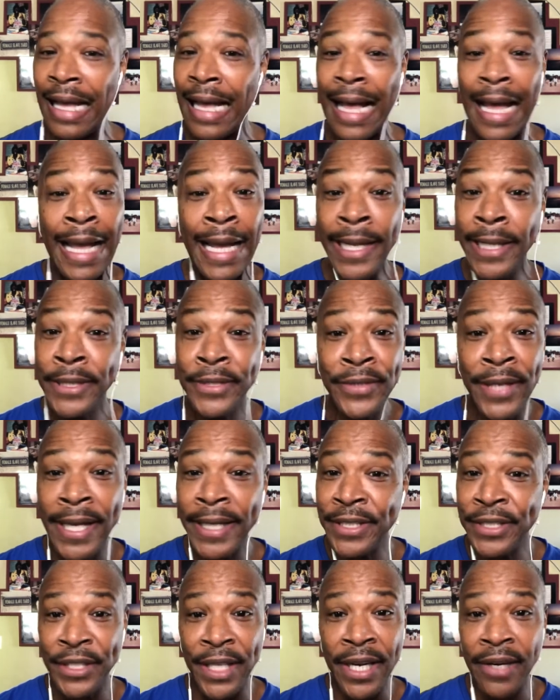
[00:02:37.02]
I ain't
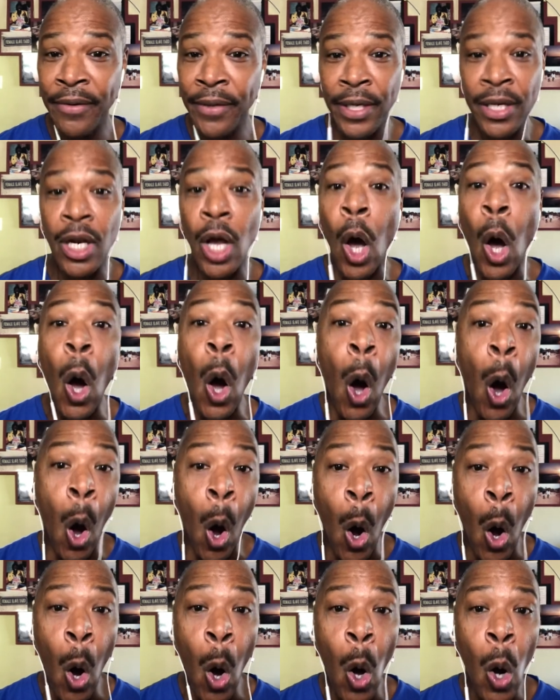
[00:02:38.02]
trying to share it
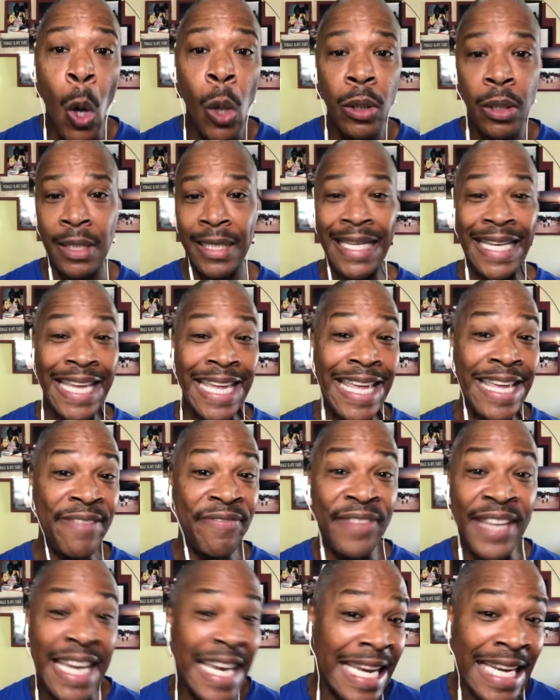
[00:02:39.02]
all,
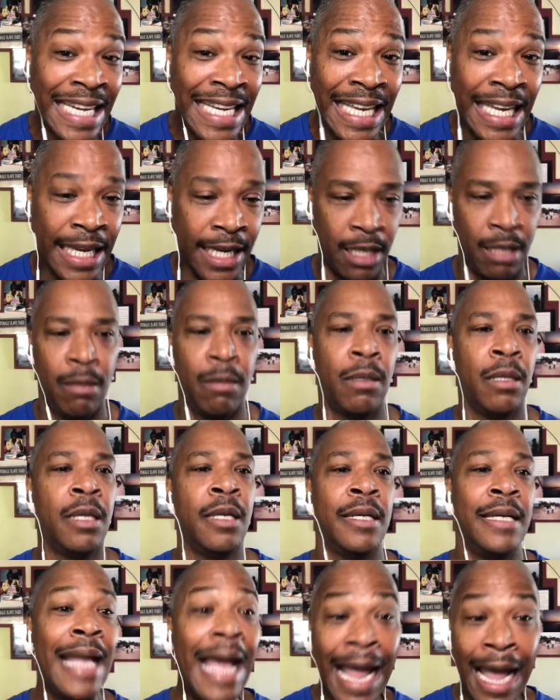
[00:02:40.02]
if any.
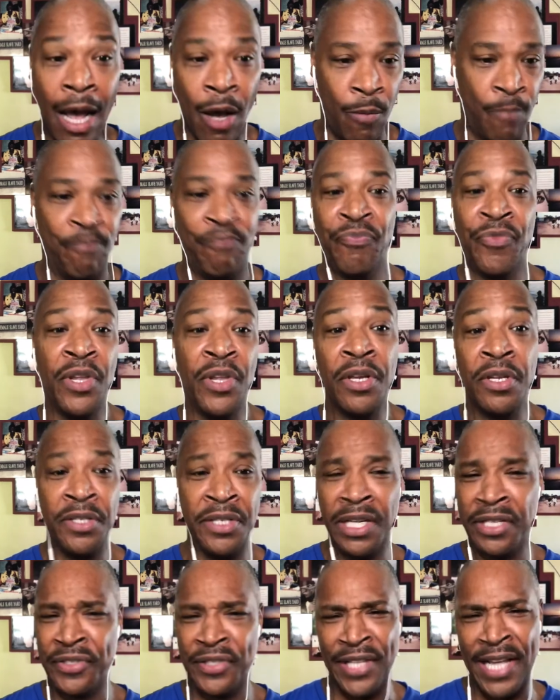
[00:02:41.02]
Now,
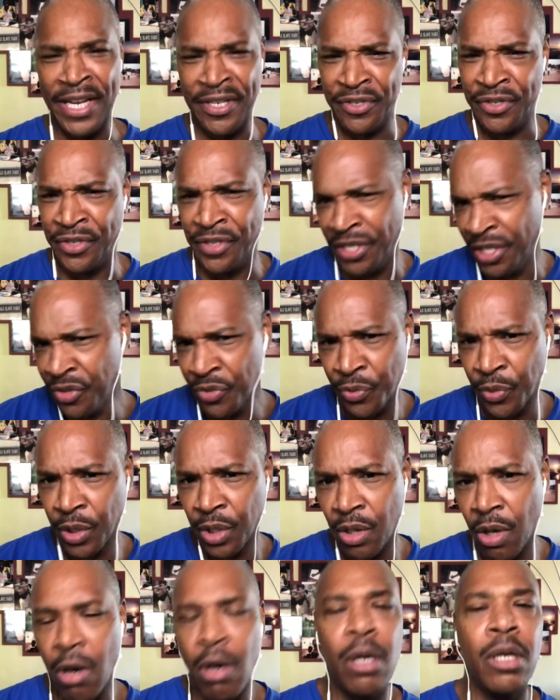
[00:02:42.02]
does that
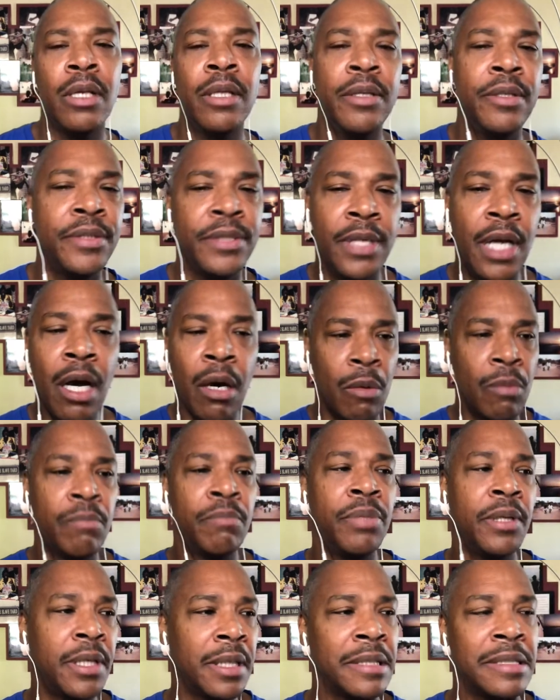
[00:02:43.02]
disregard others? No,
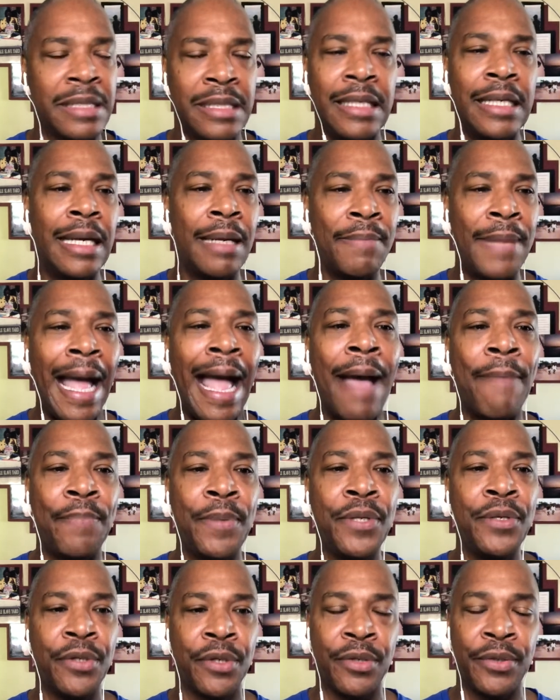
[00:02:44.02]
because then I'm
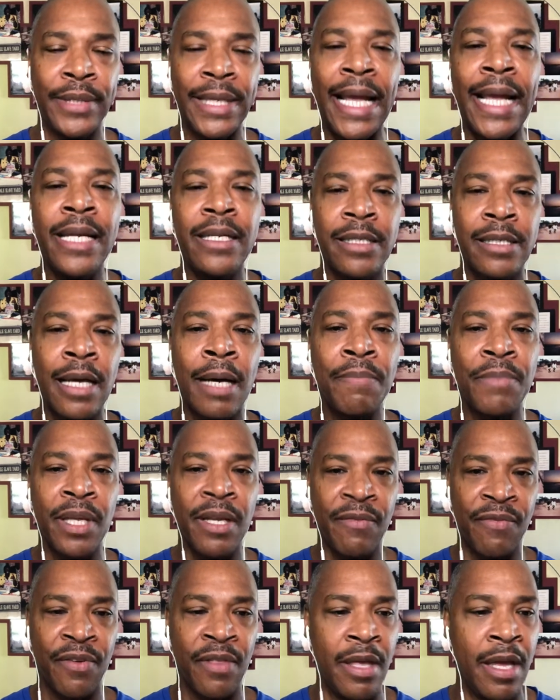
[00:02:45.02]
happy to create
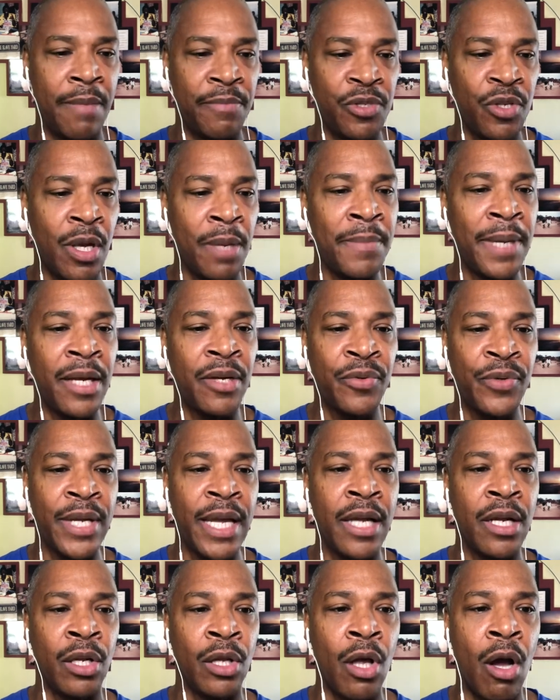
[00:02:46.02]
something for them. So I may
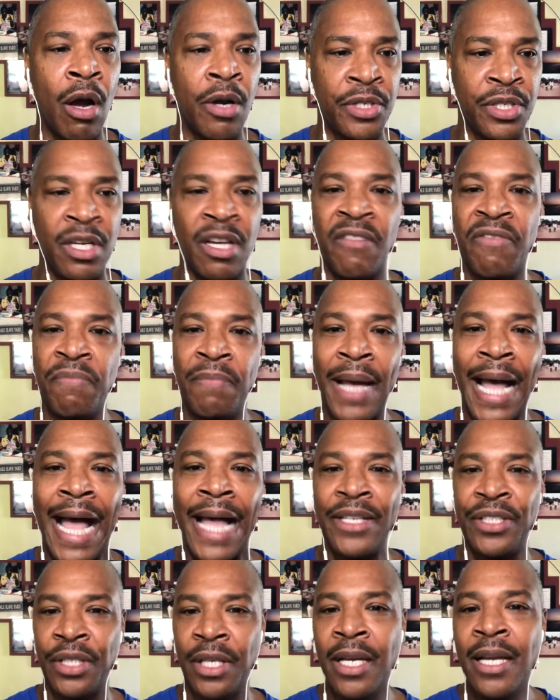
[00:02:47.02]
create a large enough
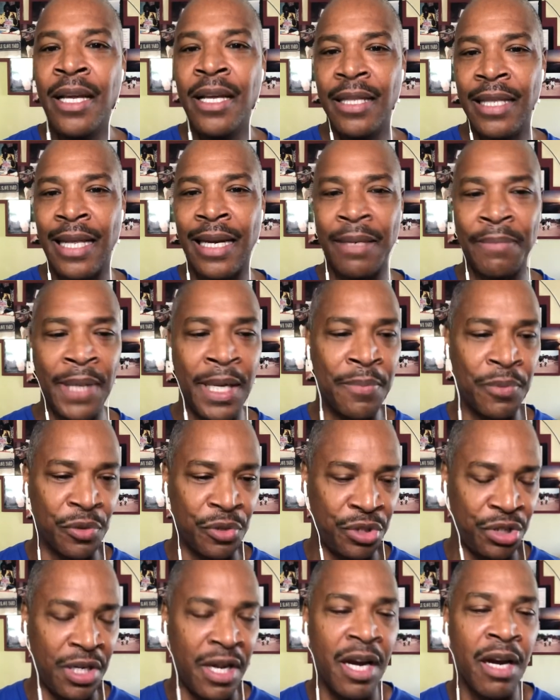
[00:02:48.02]
batch that I'm able to
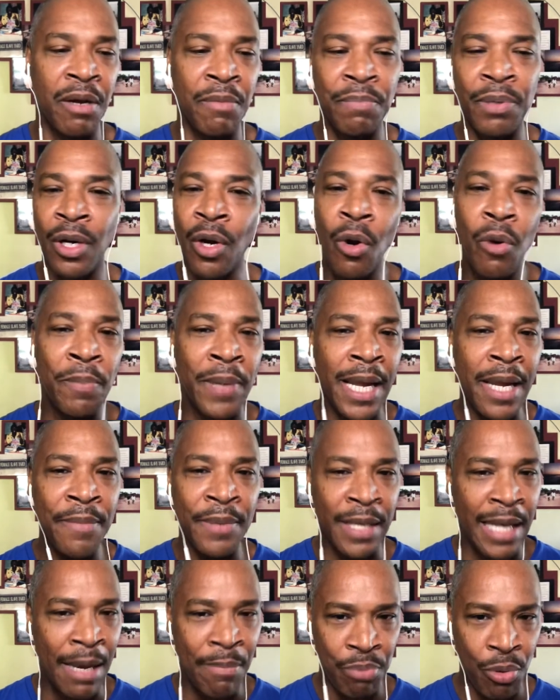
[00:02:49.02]
share. But oh,
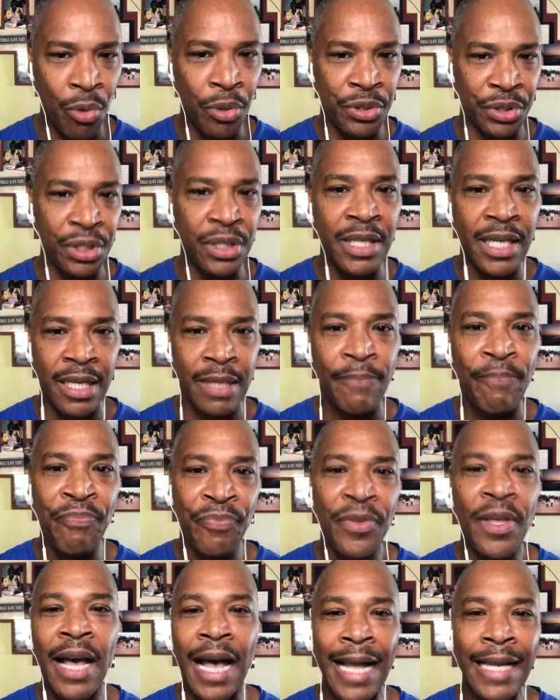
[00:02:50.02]
baby, that portion that
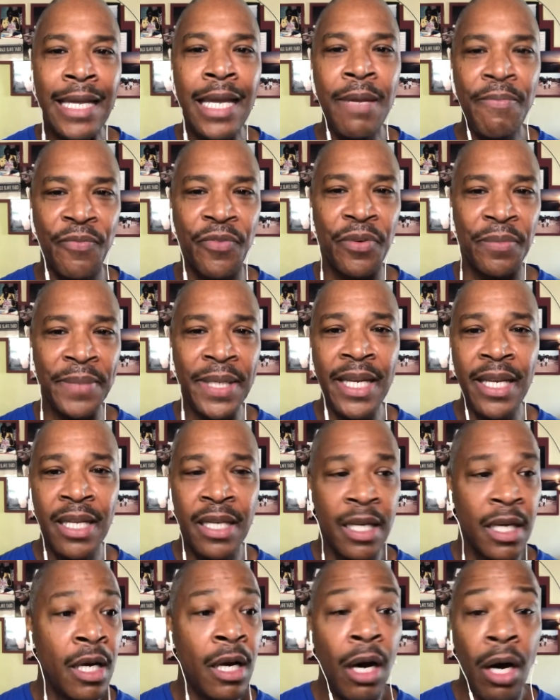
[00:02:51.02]
I keep for
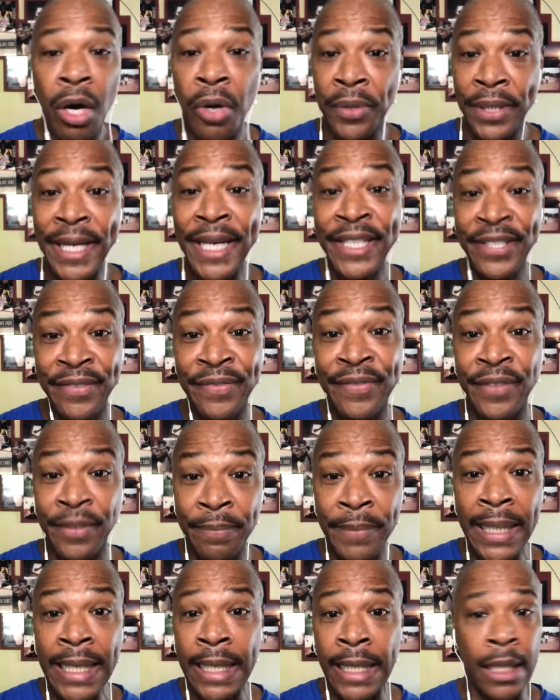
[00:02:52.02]
me, oh, that's for
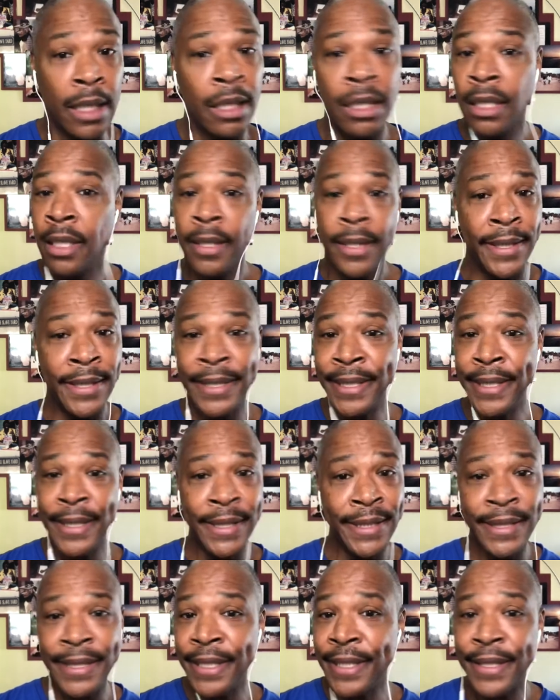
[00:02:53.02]
me.
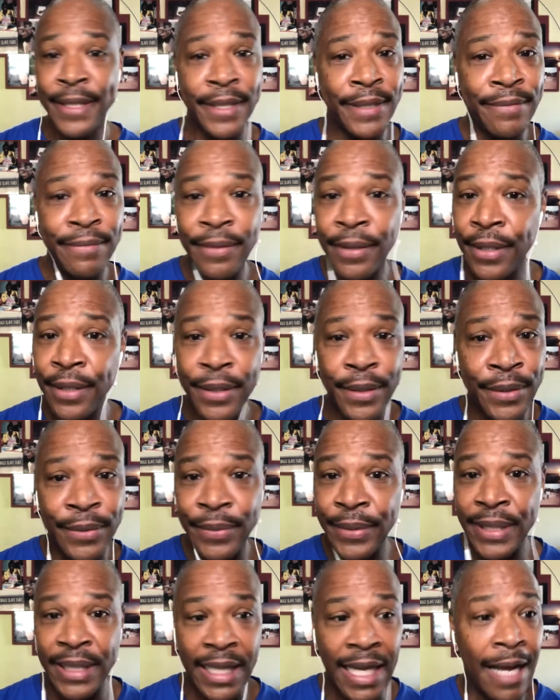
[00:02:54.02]
Ain't nothing wrong
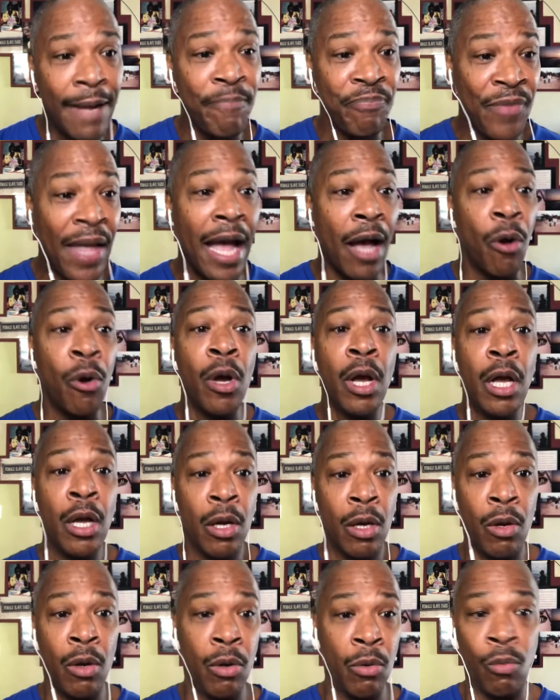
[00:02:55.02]
with that. Now,
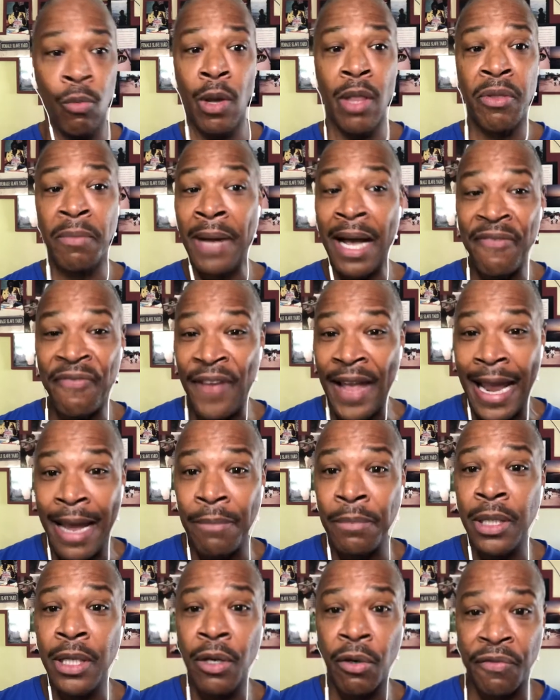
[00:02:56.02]
whether my
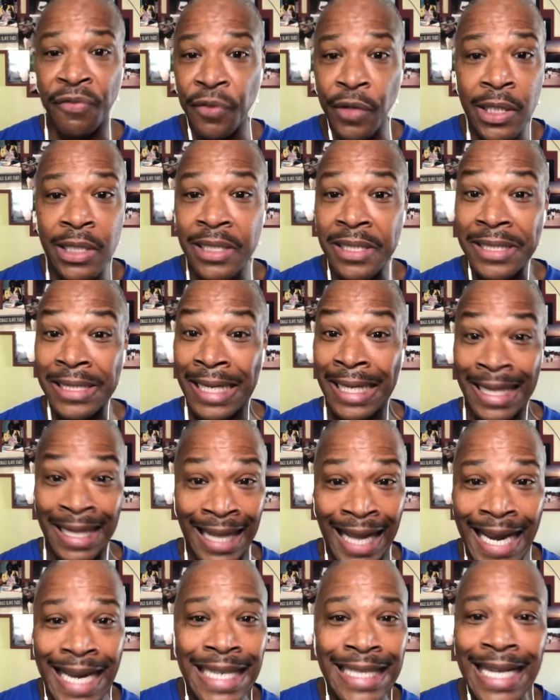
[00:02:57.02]
family or friends
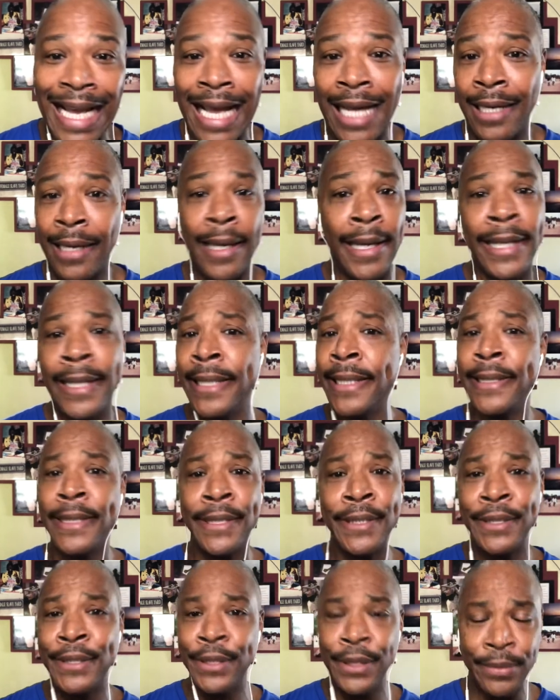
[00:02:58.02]
like that, I ain't got
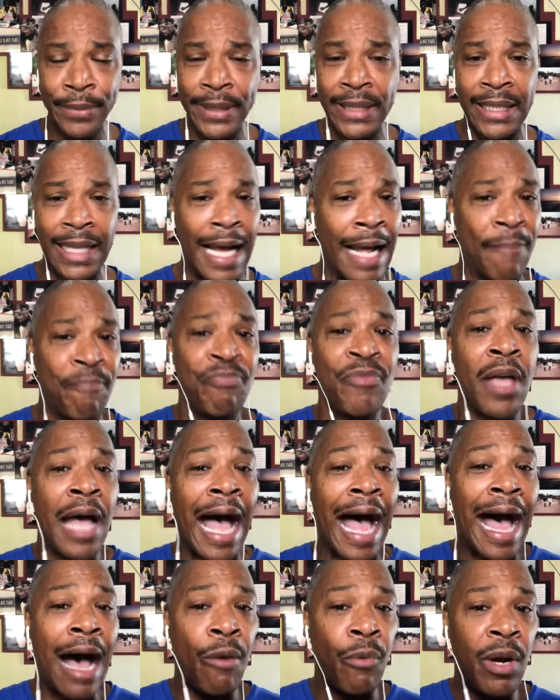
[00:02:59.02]
nothing to do with that.
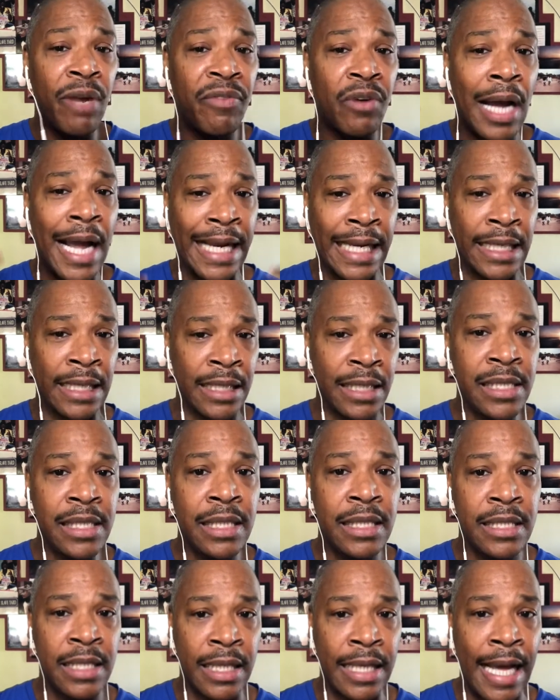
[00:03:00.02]
However, I can
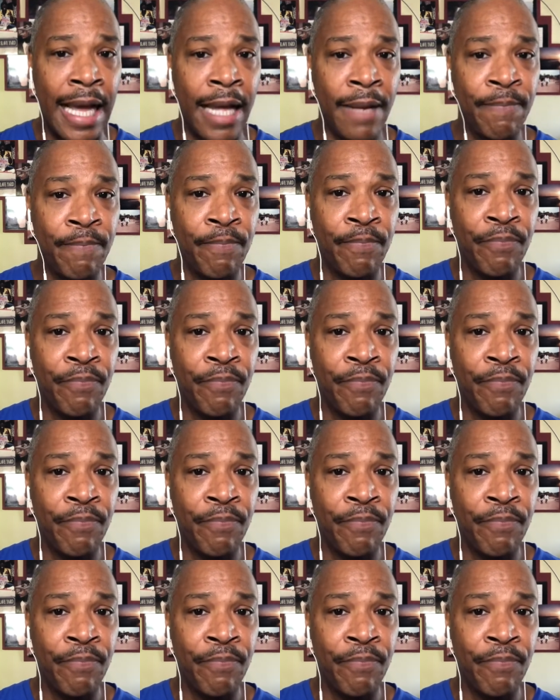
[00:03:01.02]
listen to that